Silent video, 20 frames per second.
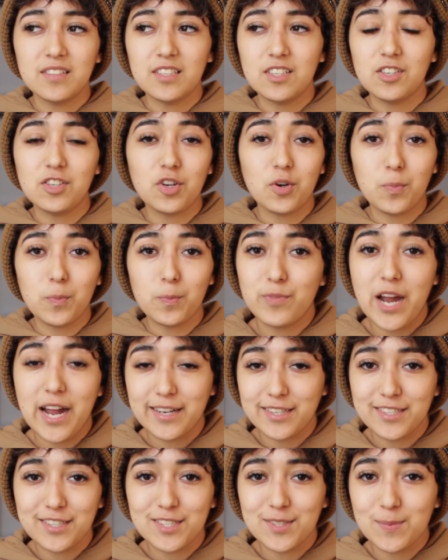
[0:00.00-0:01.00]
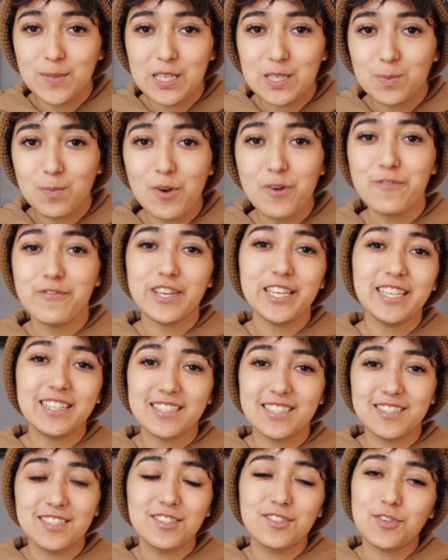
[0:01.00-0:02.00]
you know, practice makes
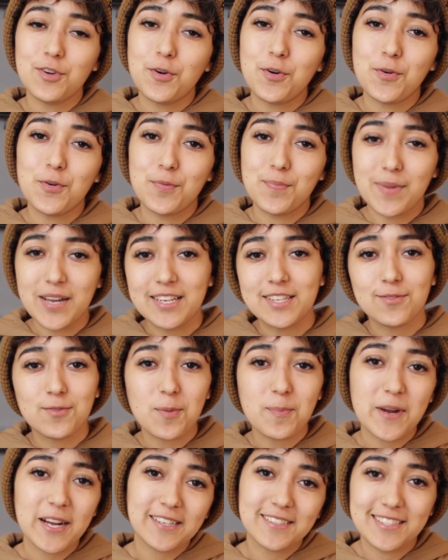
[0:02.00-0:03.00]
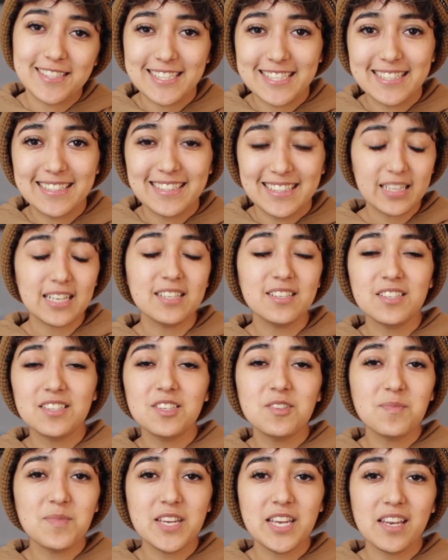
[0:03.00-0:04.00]
perfect, so might as well practice it. That
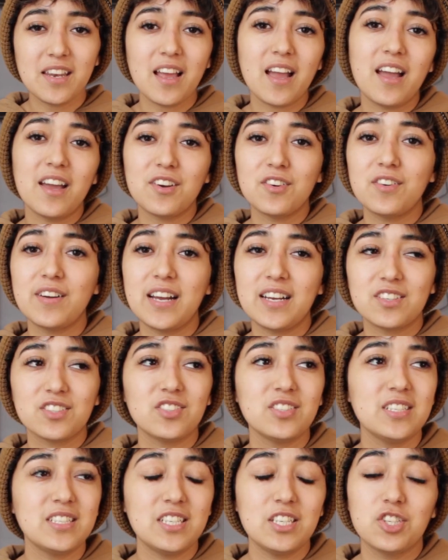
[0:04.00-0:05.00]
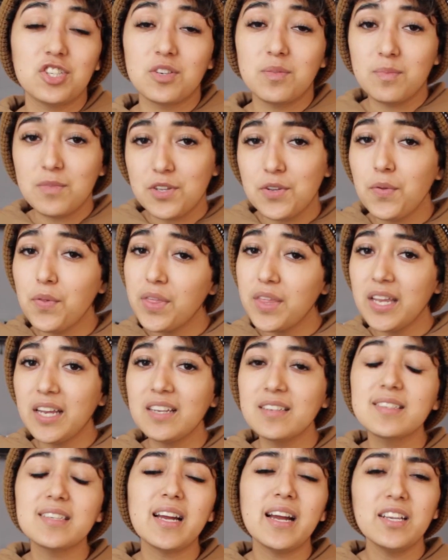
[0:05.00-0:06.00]
doesn't mean I don't actually teach them new
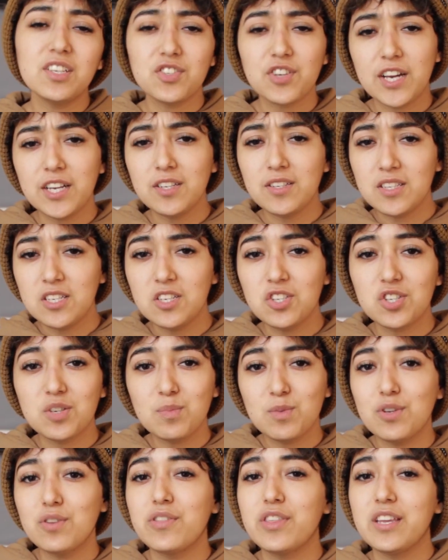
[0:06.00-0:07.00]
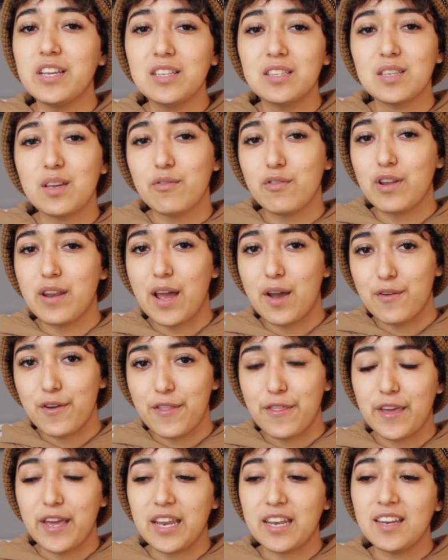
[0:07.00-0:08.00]
things. I try to teach them new things every now
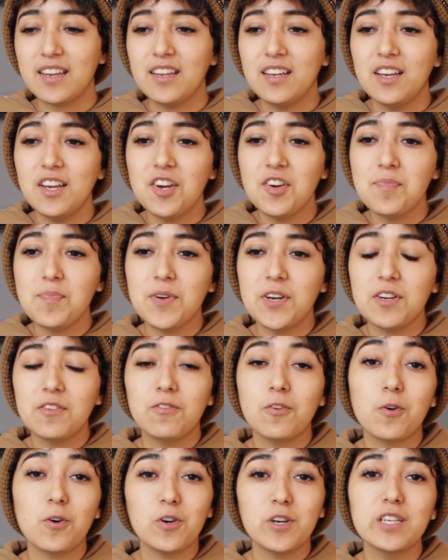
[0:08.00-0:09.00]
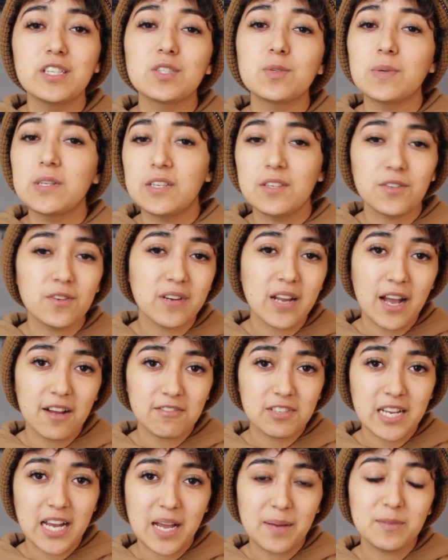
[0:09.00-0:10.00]
and then. But of course, when I don't have
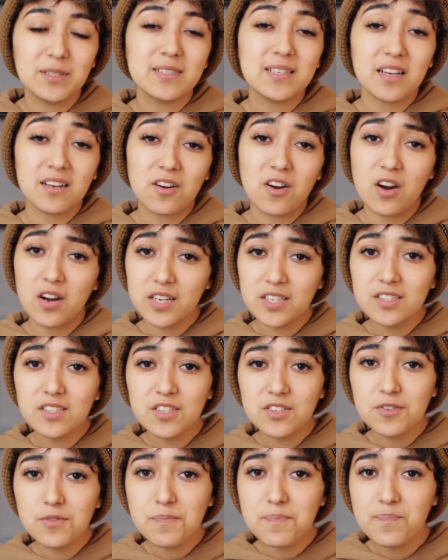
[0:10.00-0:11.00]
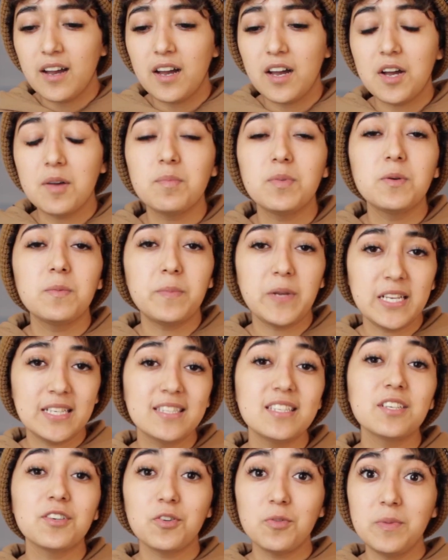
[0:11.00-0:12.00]
time, it's kind of hard to. But
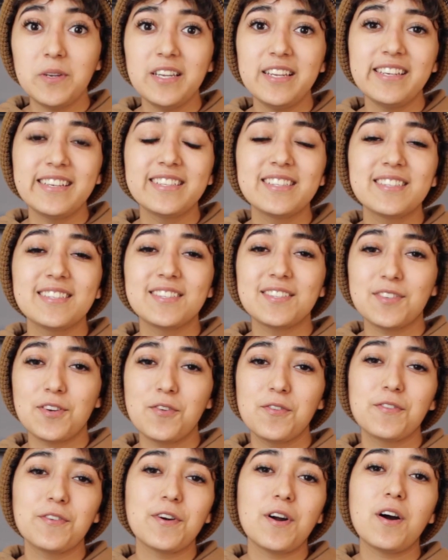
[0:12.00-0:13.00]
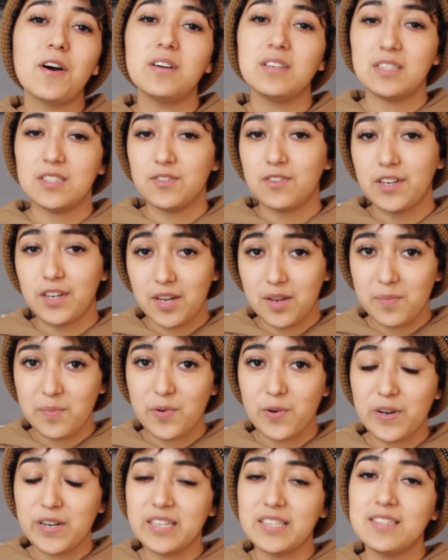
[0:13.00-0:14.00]
basic obedience overall is very
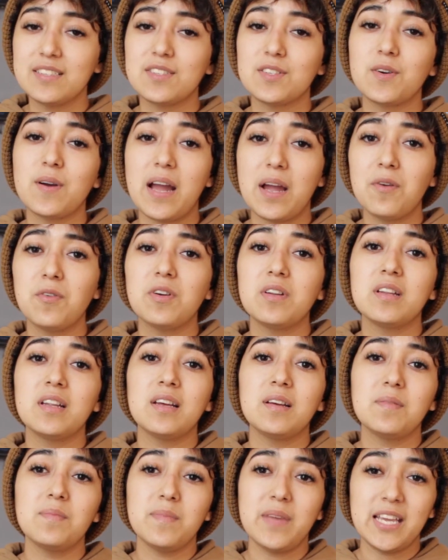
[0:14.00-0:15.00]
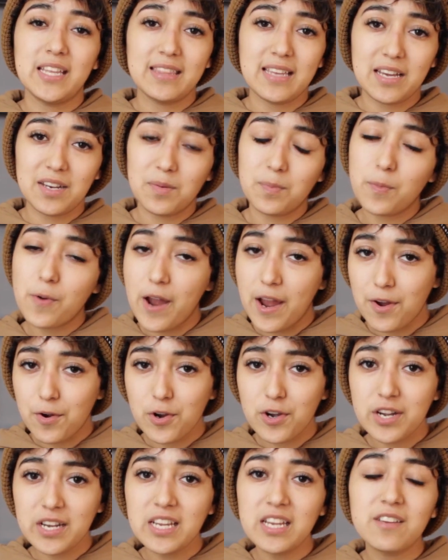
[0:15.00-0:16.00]
important. So I would make that a
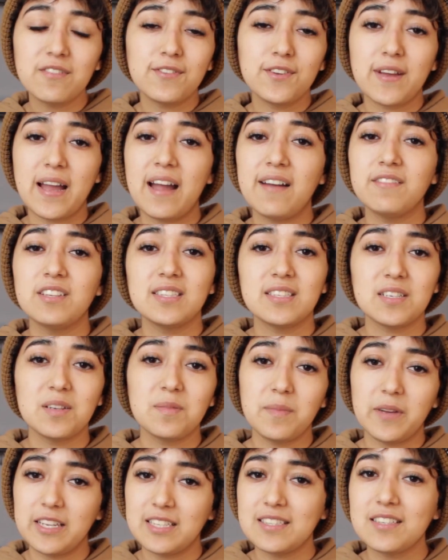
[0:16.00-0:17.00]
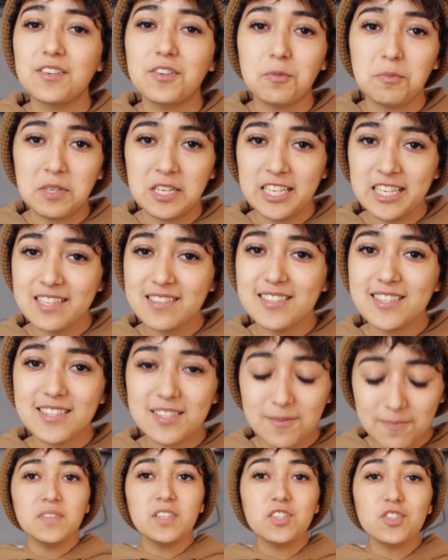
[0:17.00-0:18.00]
priority if you haven't done basic obedience.
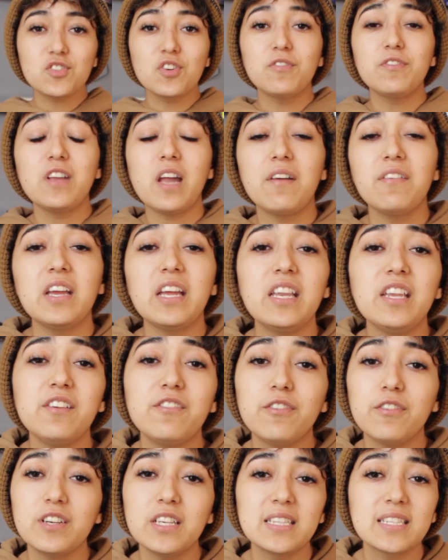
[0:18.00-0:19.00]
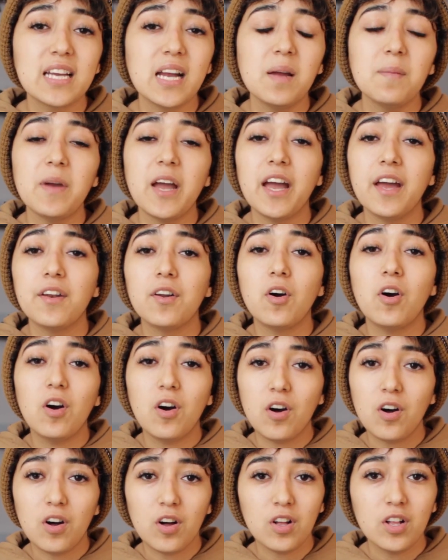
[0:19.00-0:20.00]
So if you have any free time at
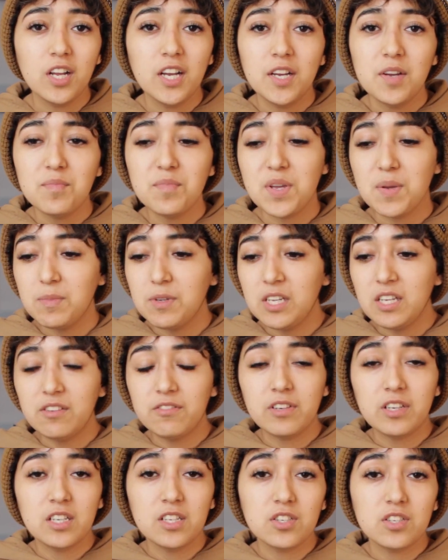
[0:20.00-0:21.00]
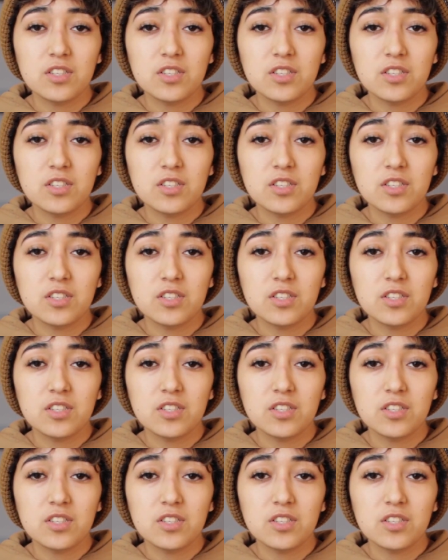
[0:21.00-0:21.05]
all, maybe even